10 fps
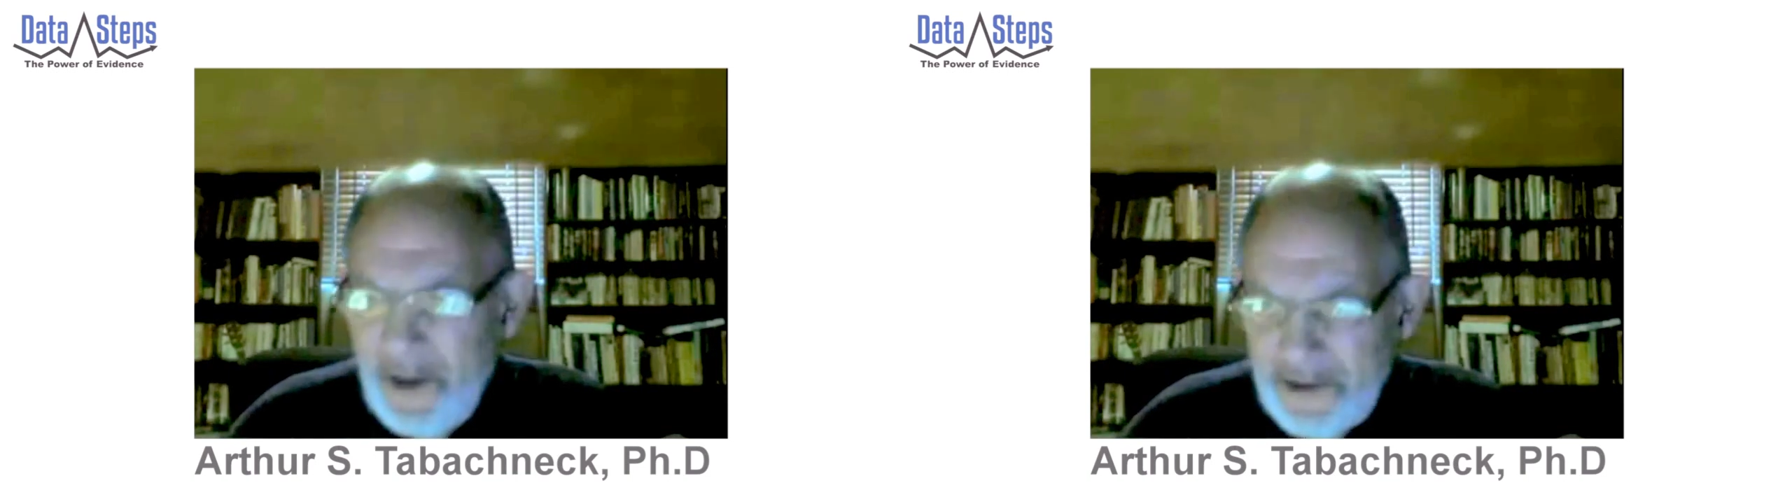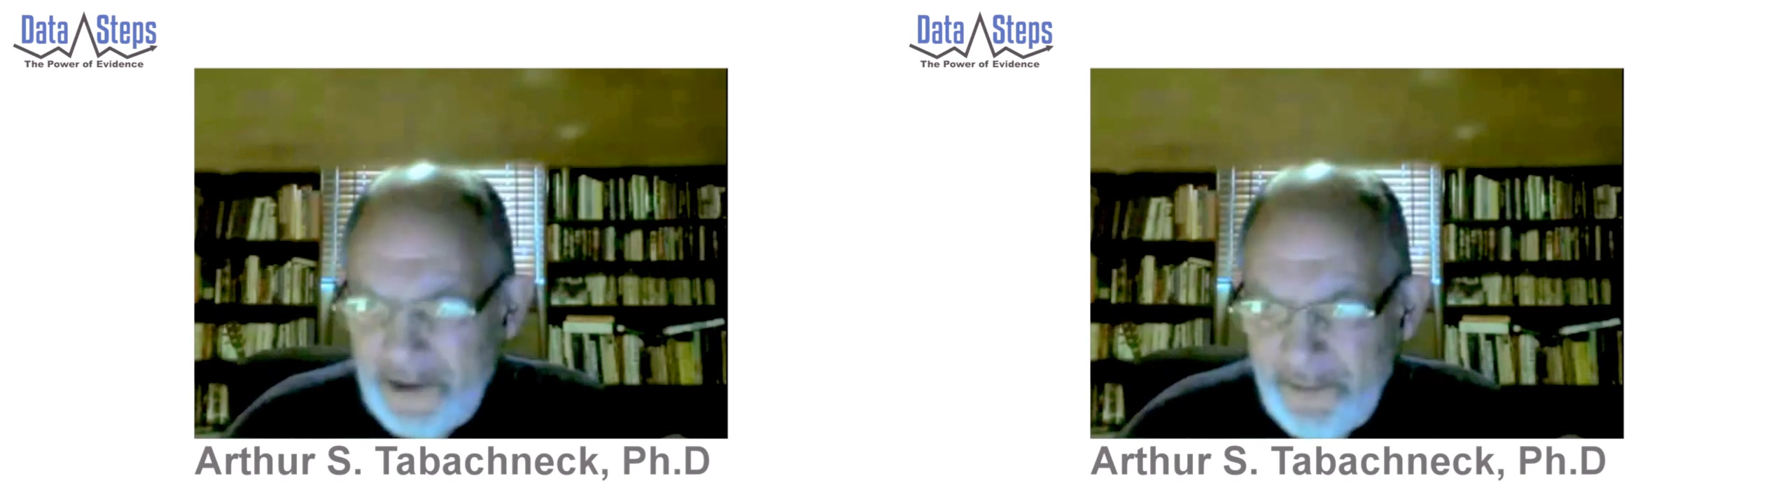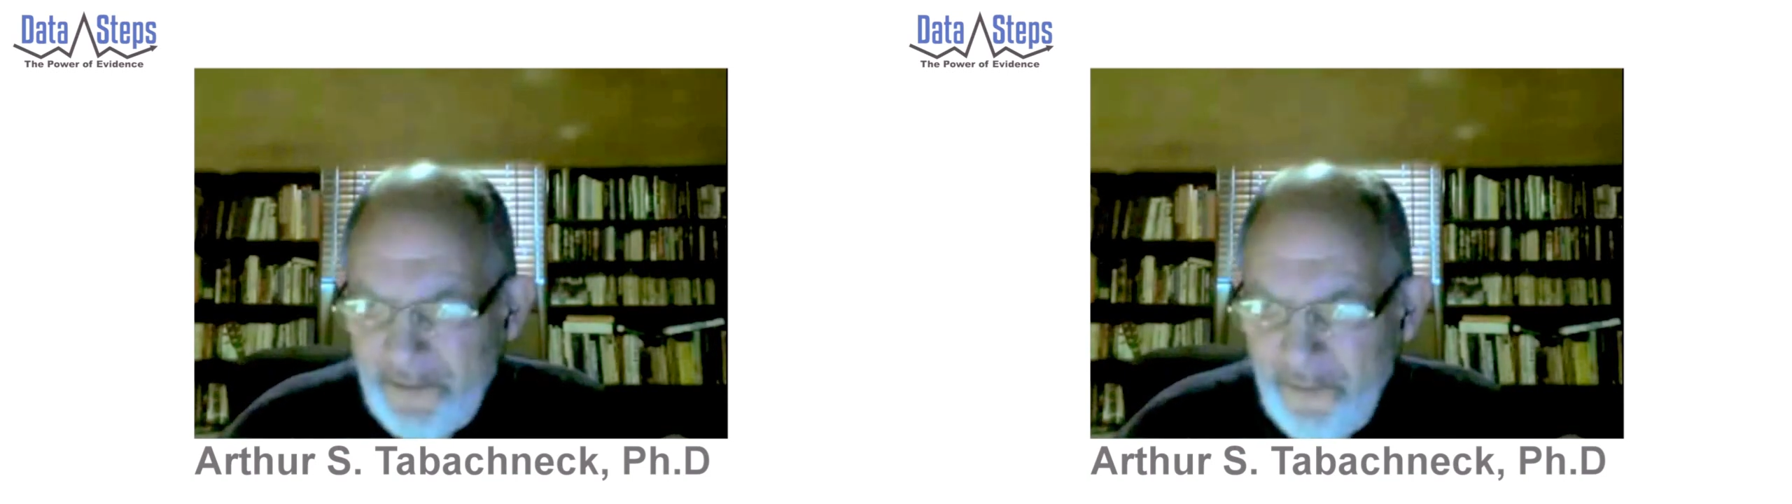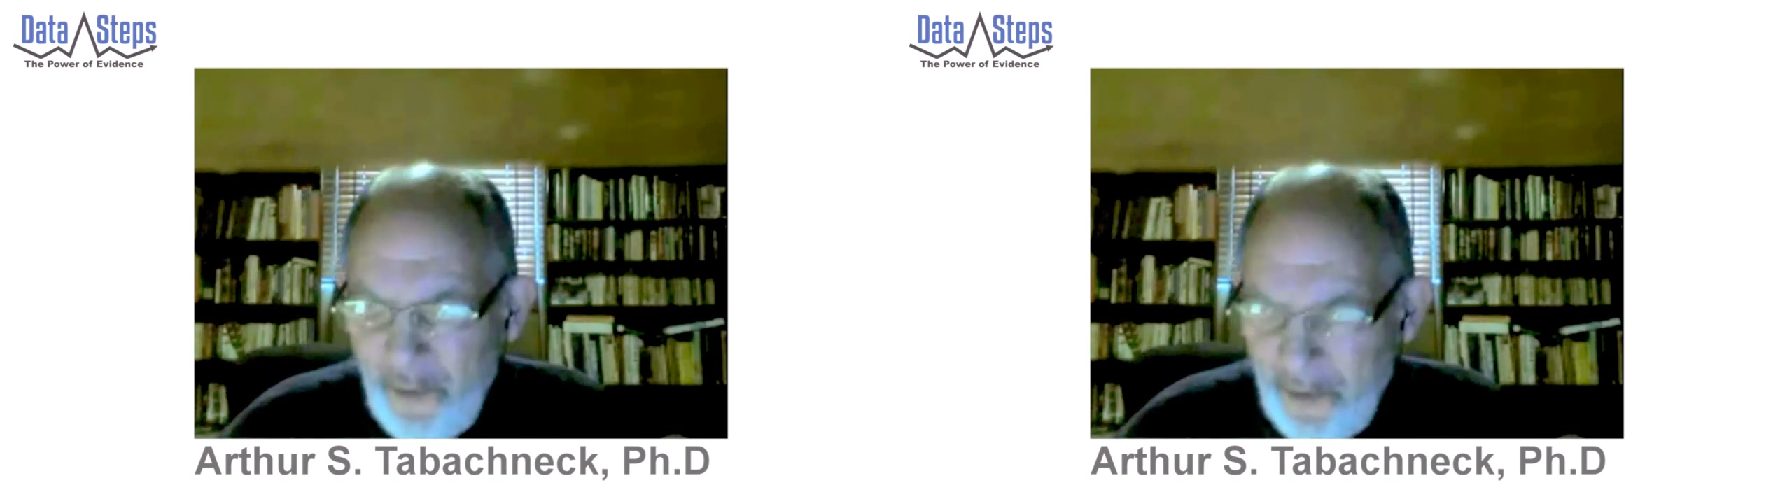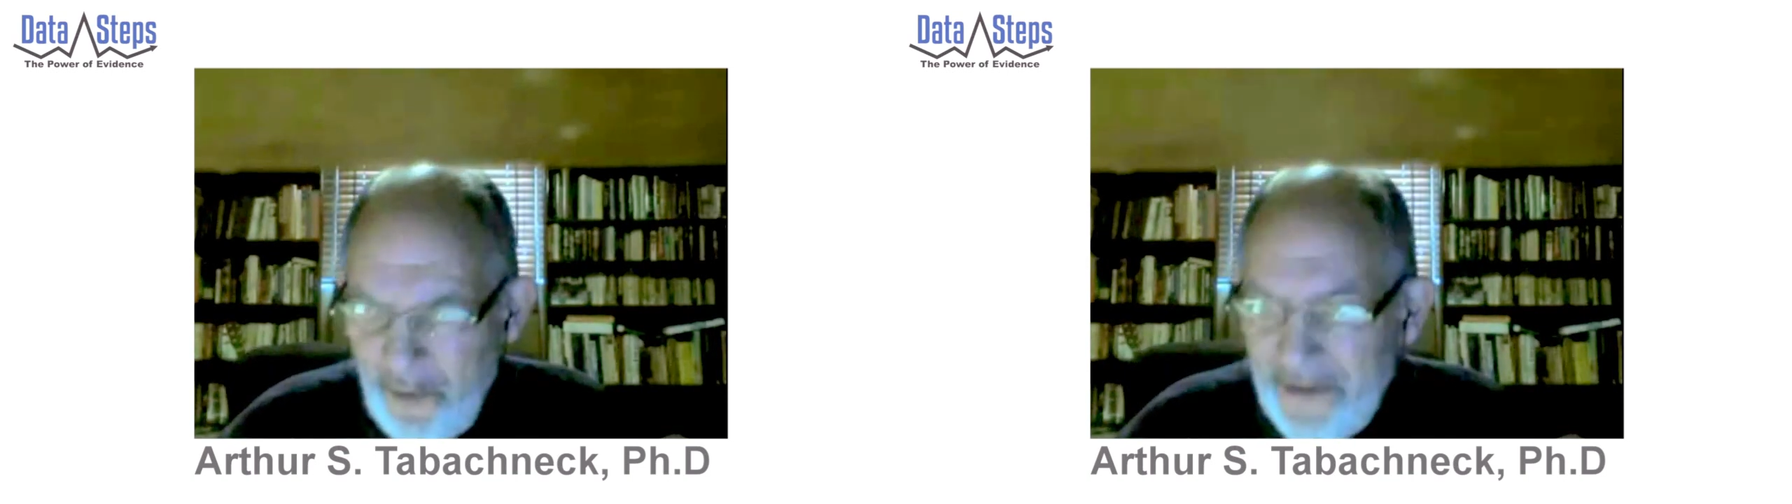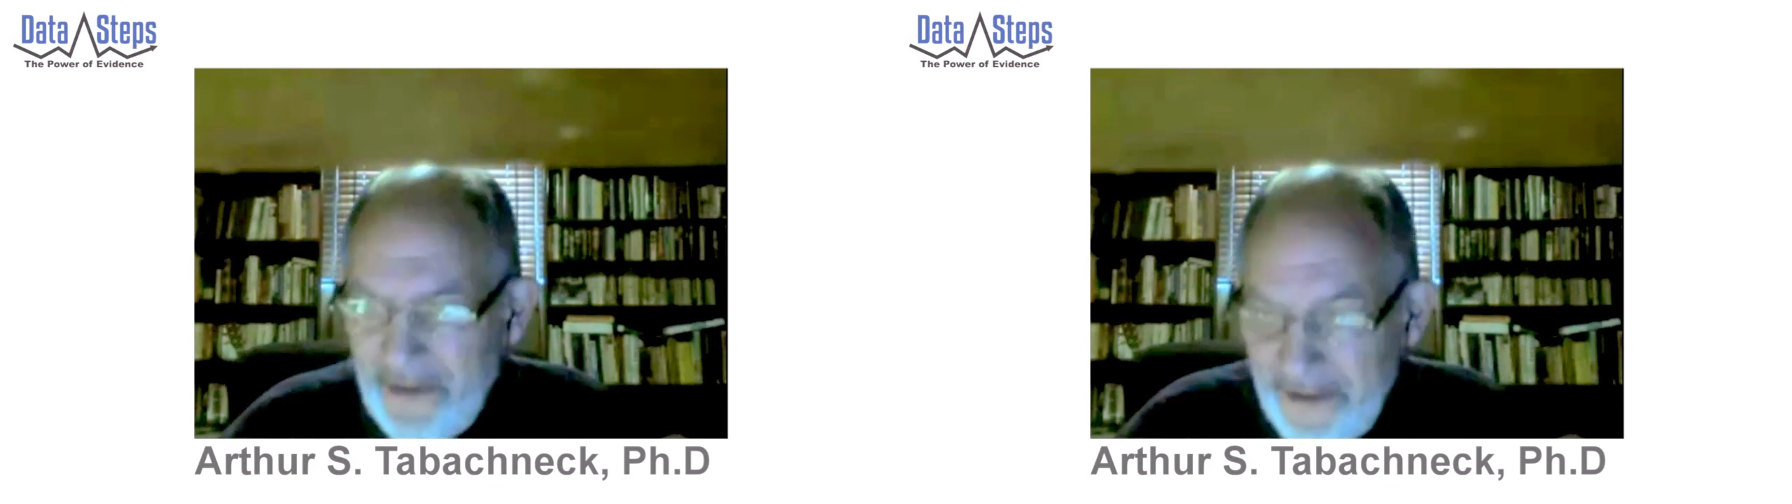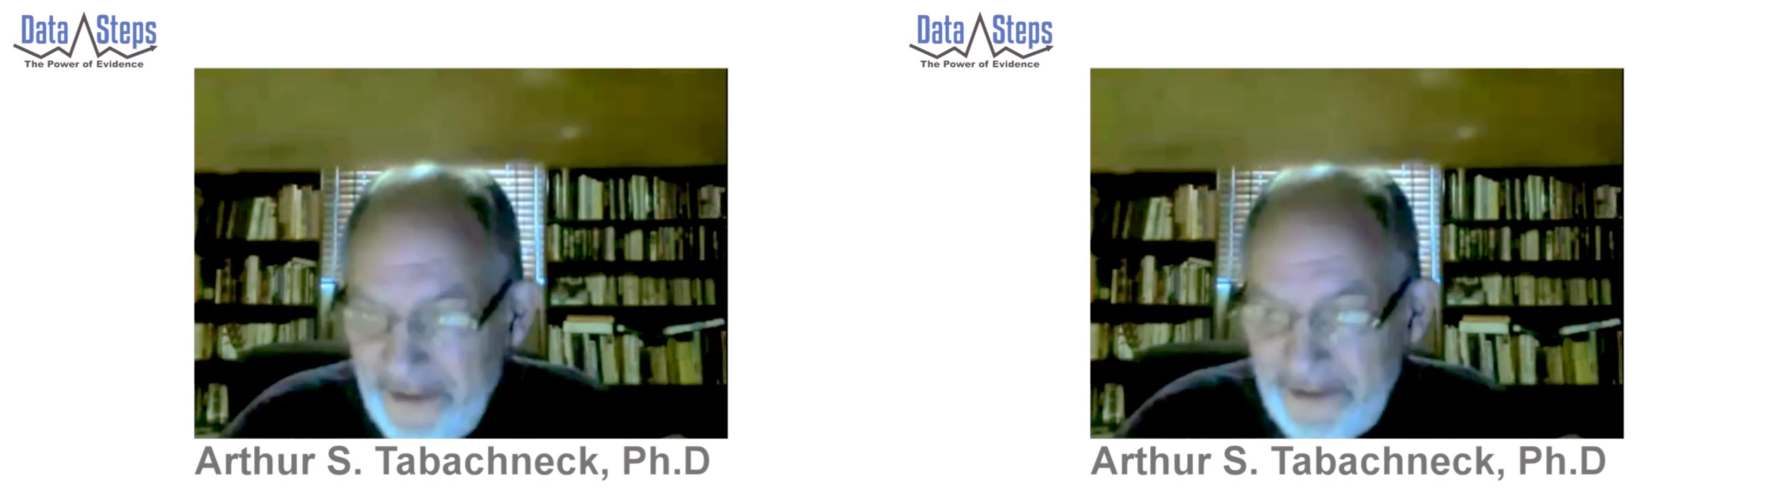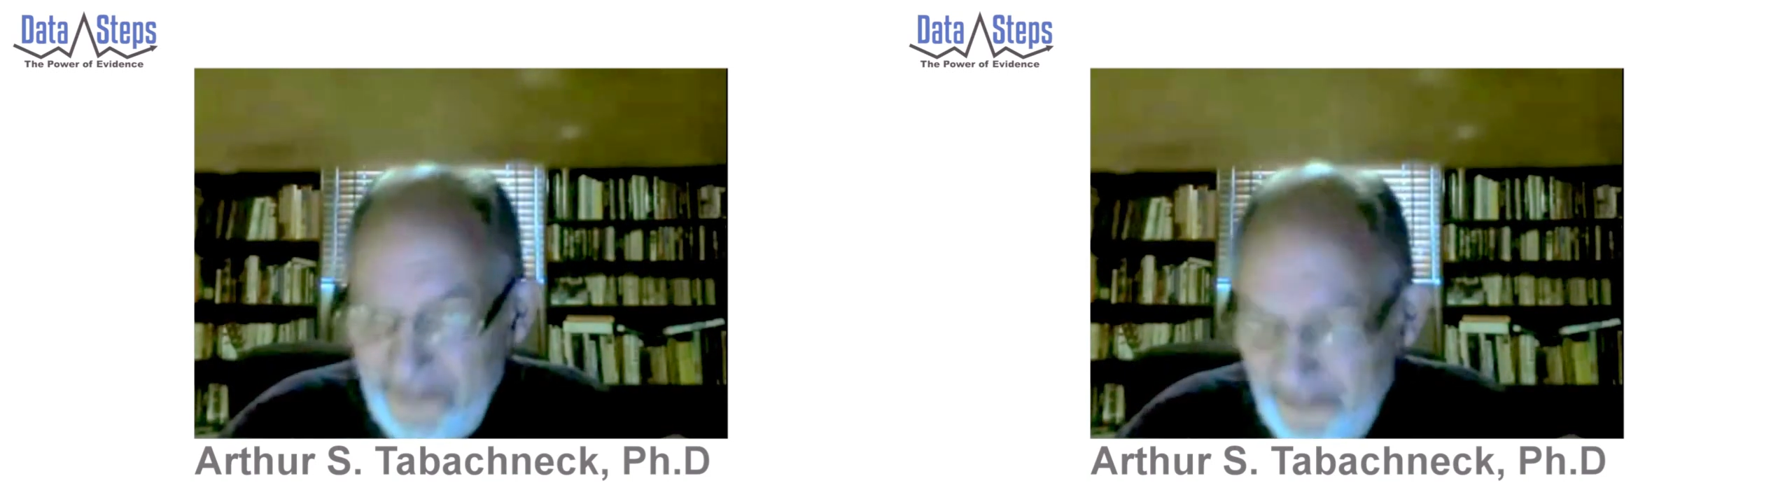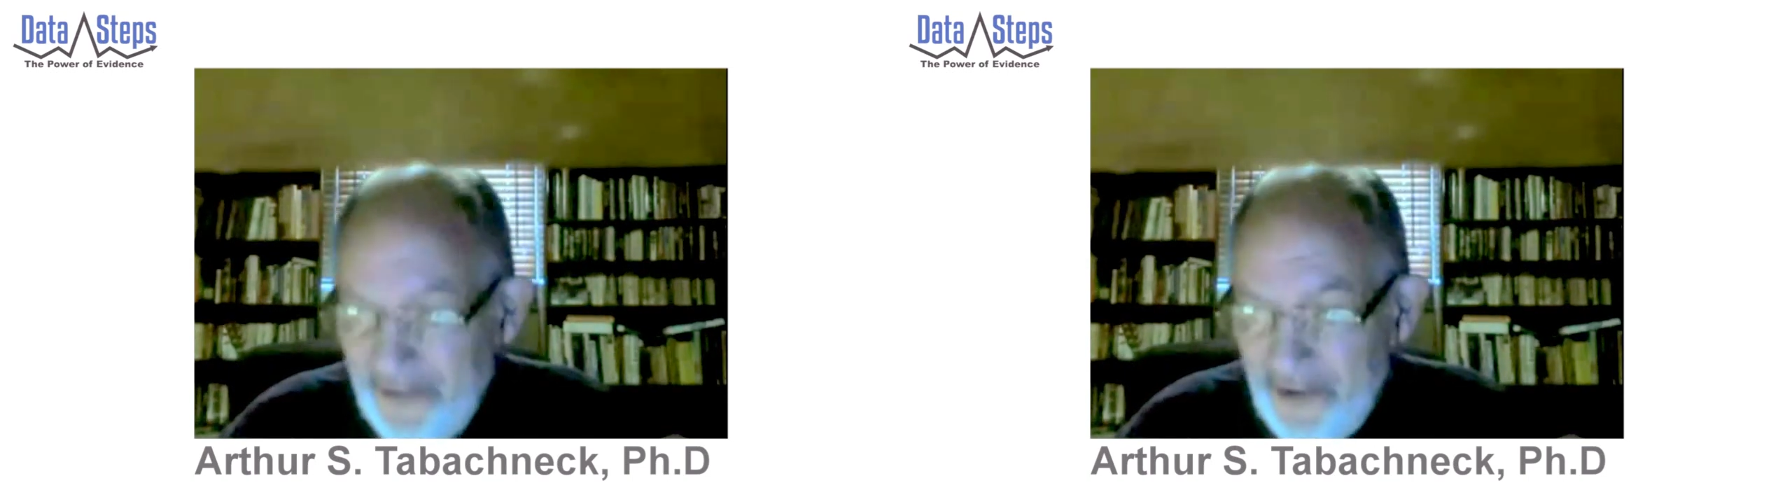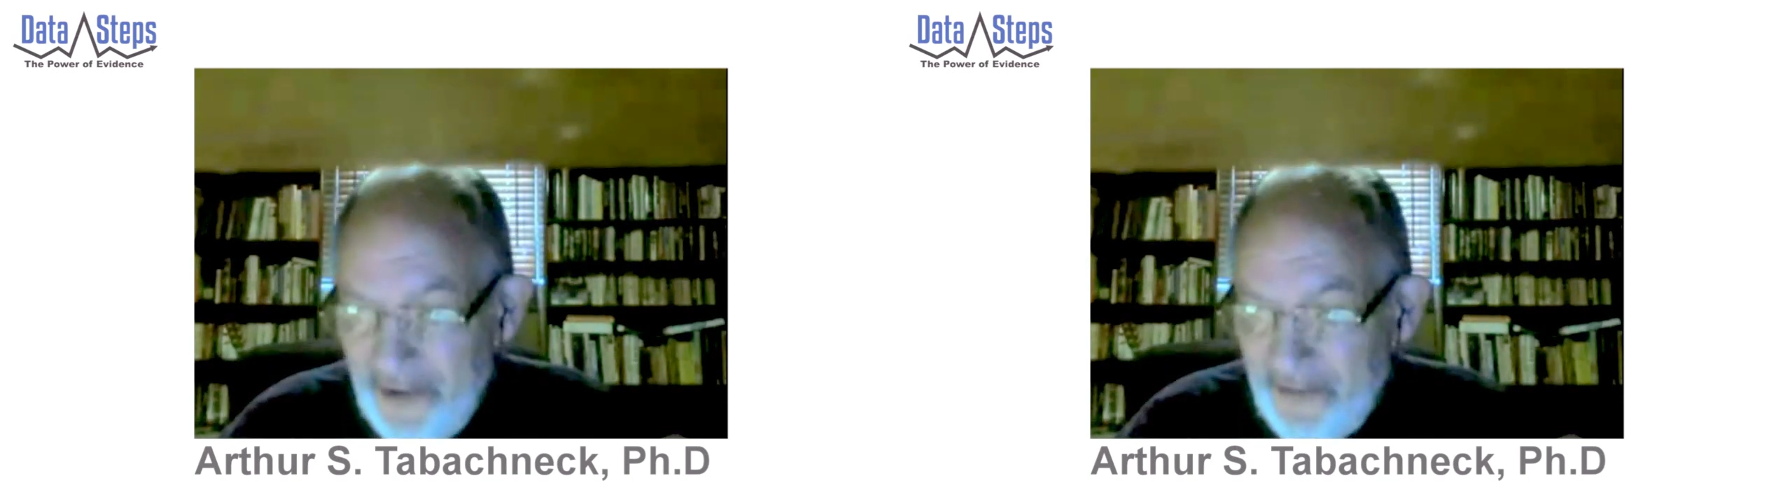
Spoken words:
responsible for, and this